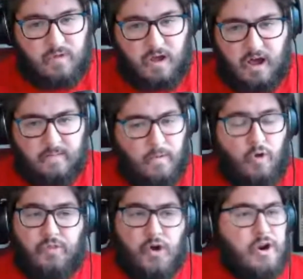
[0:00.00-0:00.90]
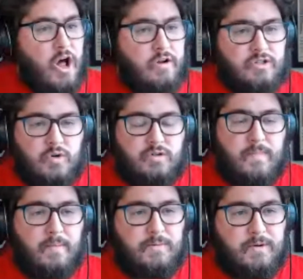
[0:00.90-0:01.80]
$30 towards a
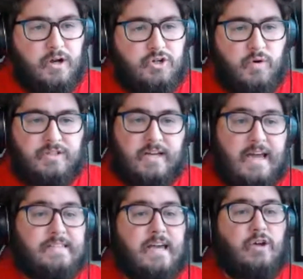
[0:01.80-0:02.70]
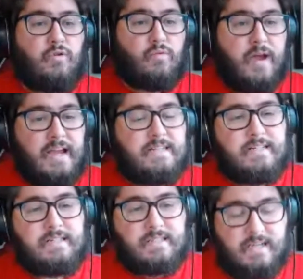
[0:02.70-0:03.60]
membership of your choice. It's a great
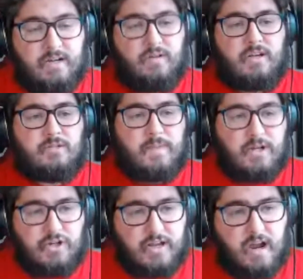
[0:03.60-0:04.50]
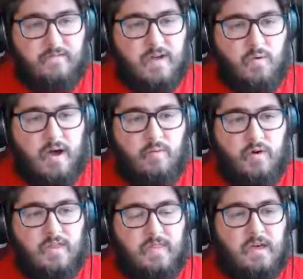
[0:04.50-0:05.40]
deal, especially to get your feet wet
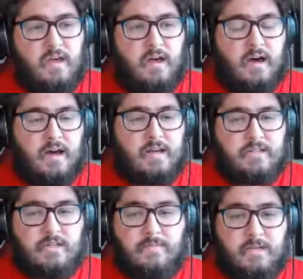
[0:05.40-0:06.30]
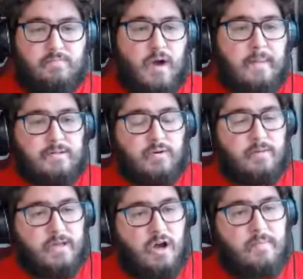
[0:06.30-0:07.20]
with some of these props that we're
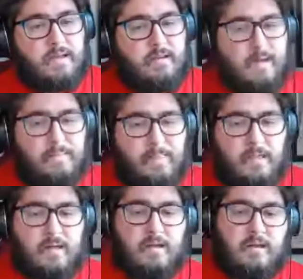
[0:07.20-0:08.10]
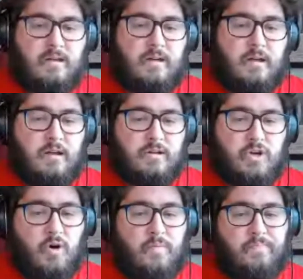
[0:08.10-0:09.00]
going to be talking about today.
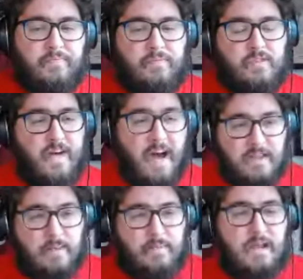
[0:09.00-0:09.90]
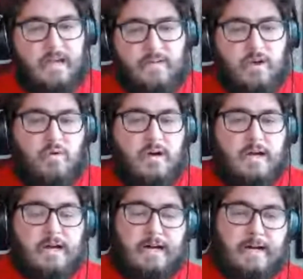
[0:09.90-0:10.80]
So the 5 that I'm going to give you,
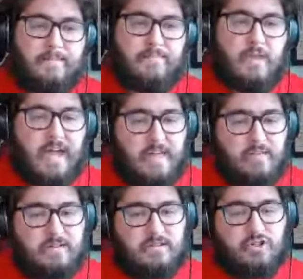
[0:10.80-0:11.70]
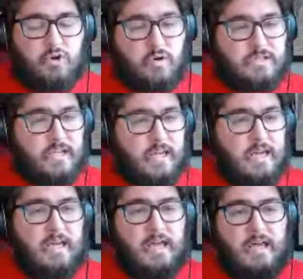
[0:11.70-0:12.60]
again, this is a short slate.